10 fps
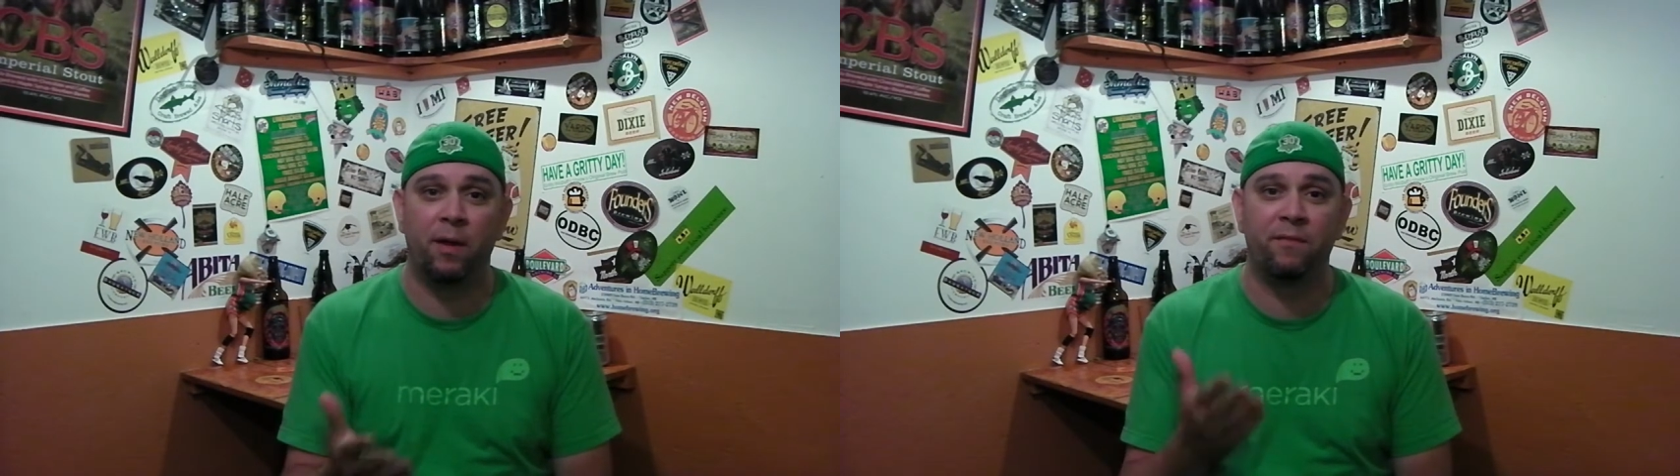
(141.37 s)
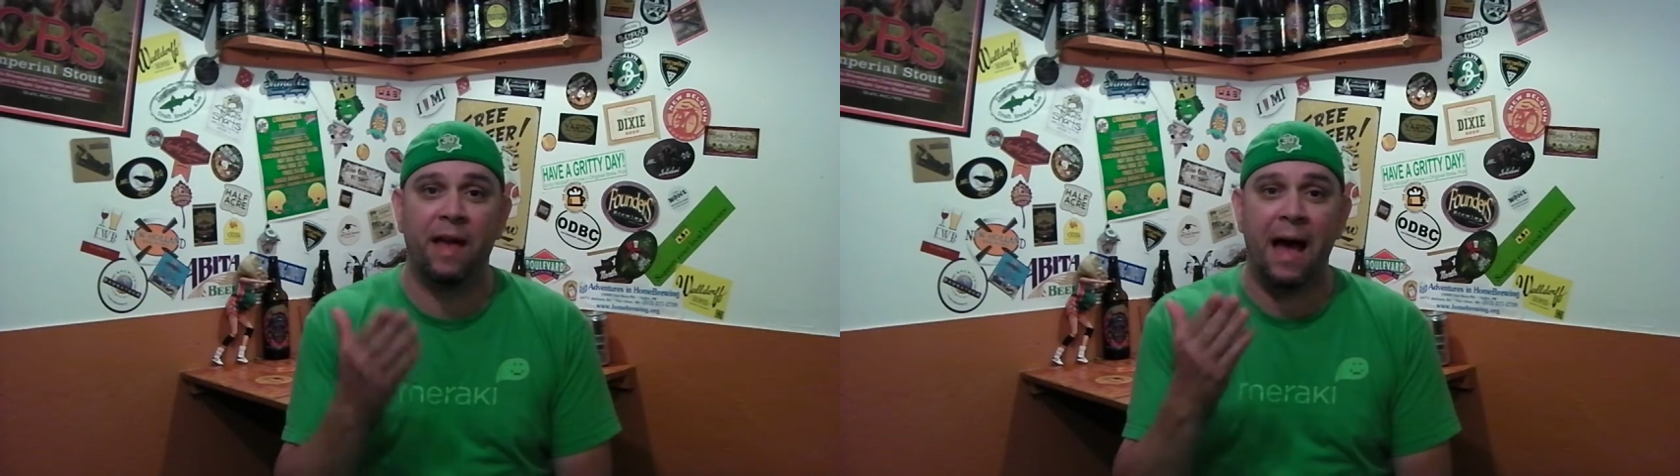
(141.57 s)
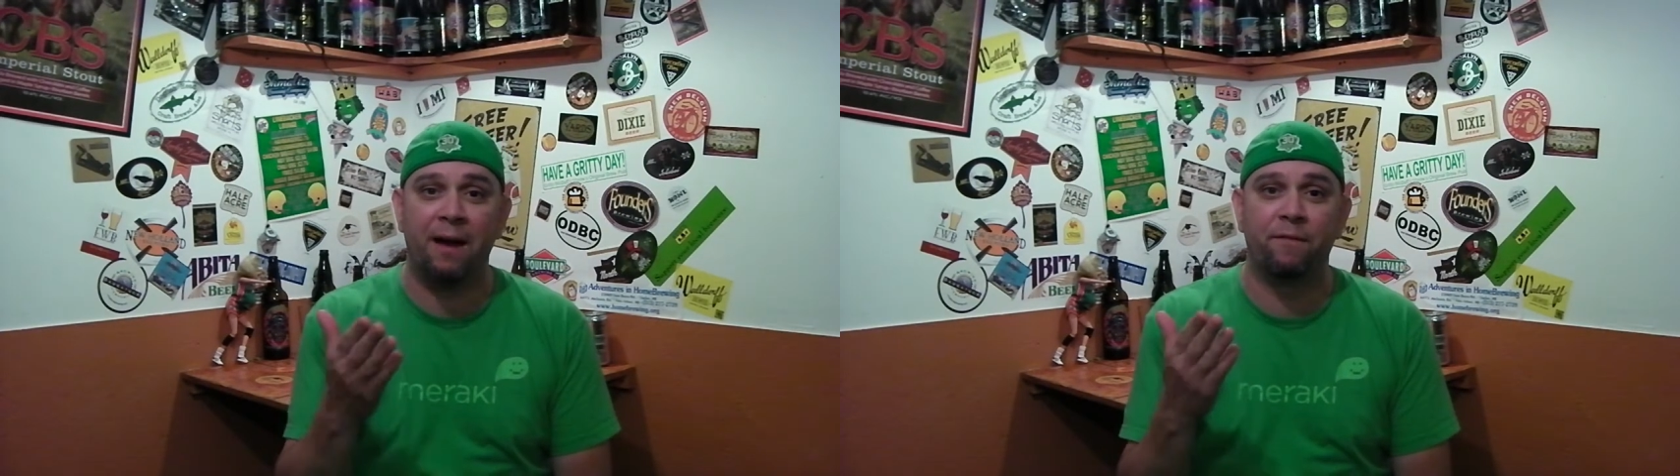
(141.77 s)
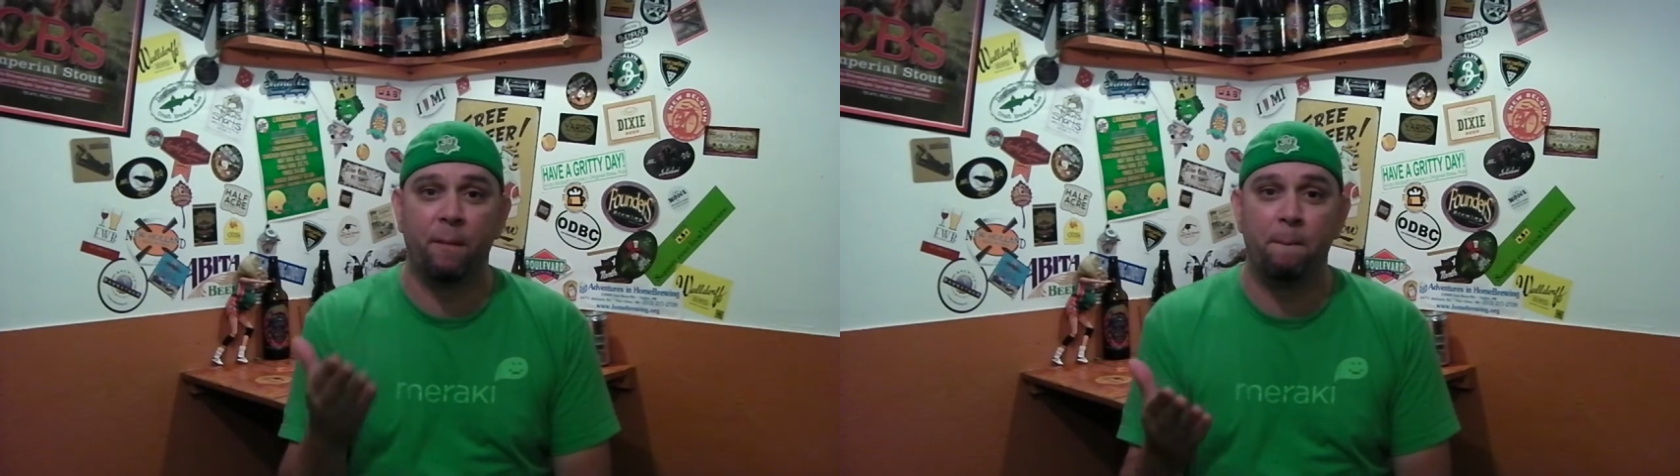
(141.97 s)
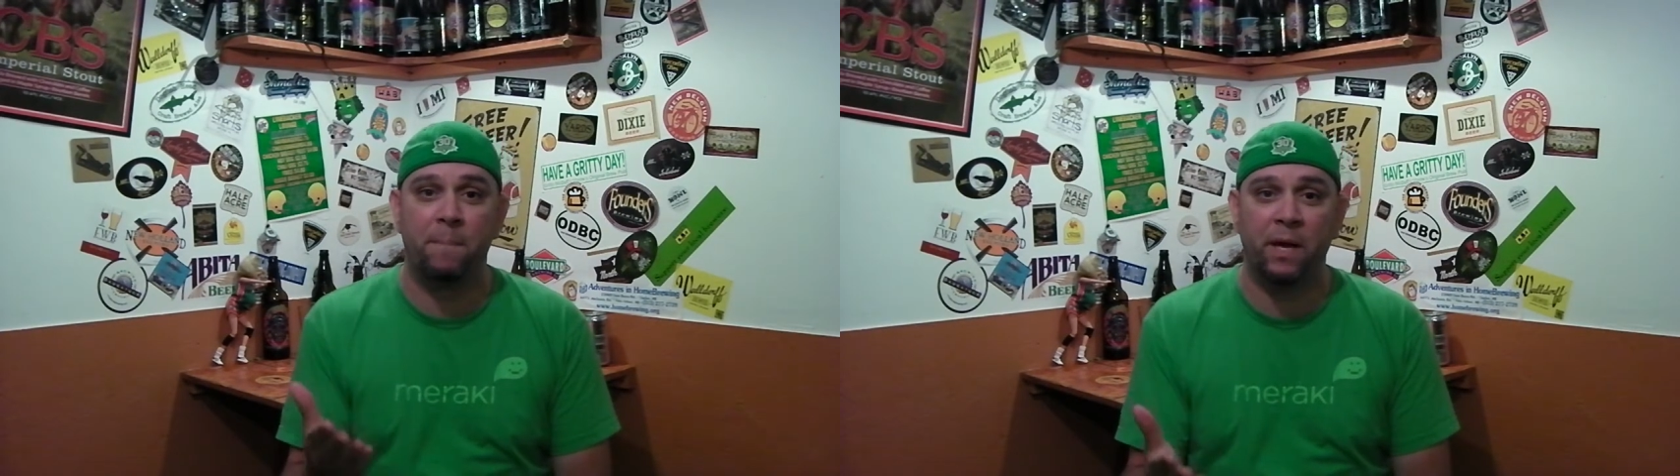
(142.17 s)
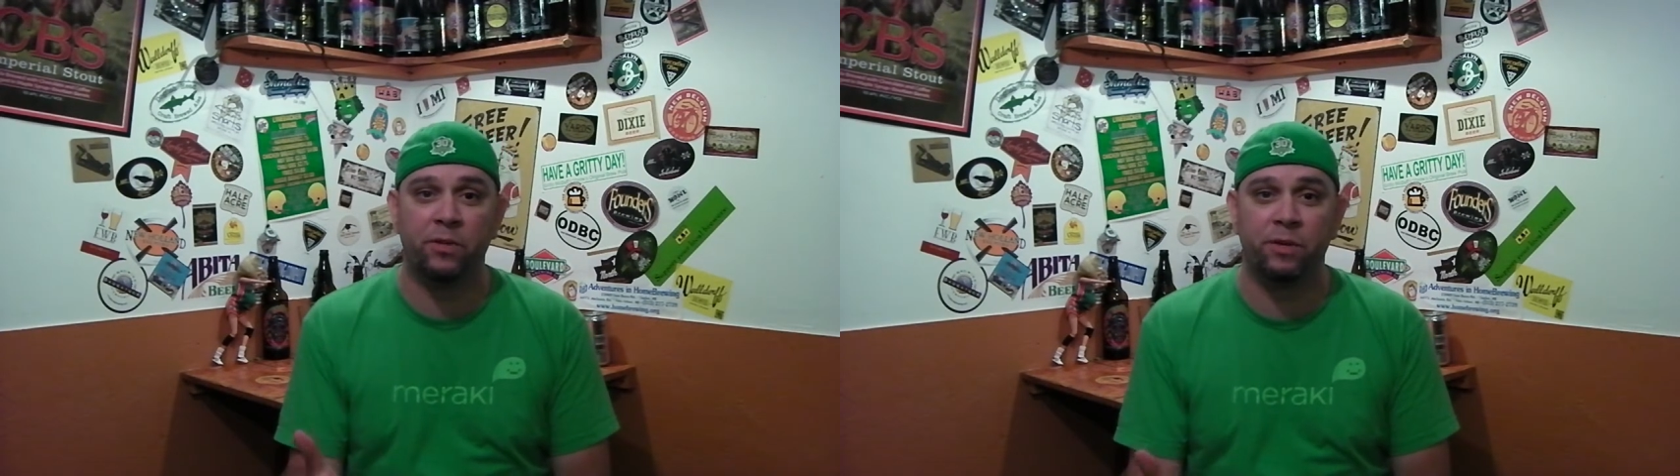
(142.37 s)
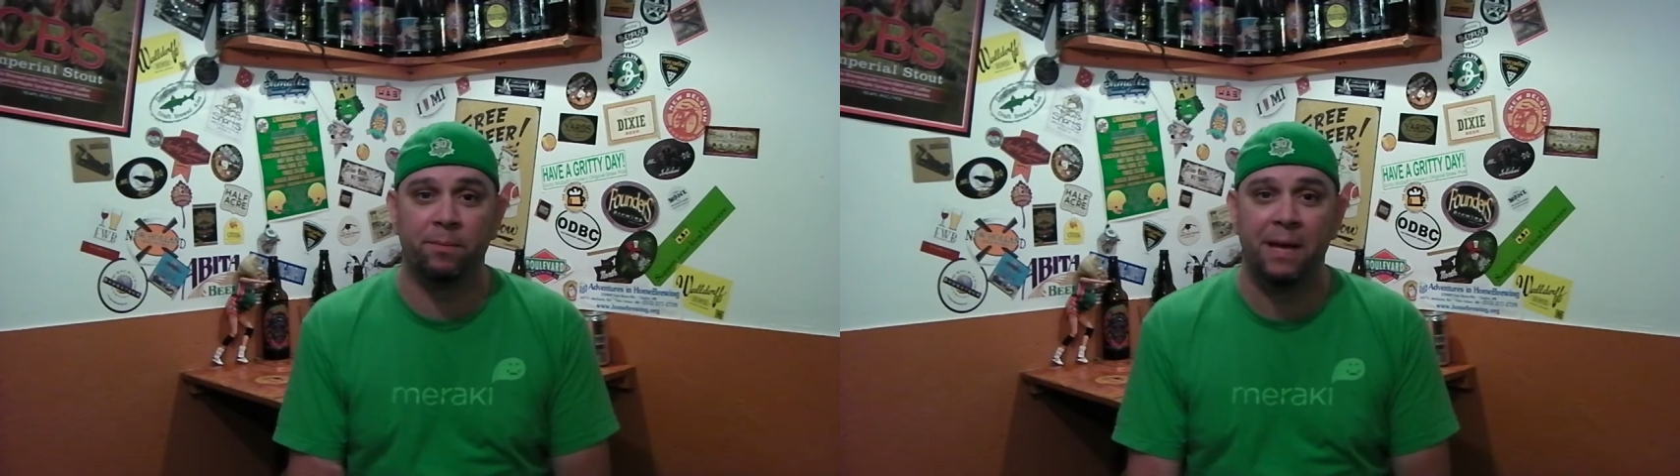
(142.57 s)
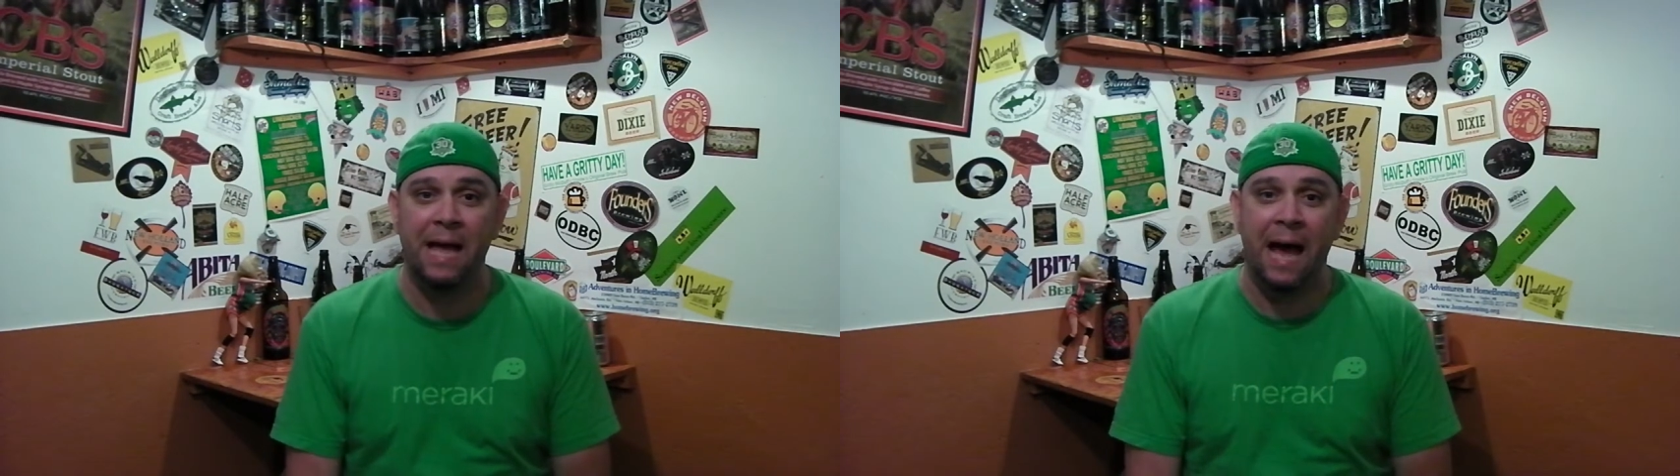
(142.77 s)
have gotten from Belgium.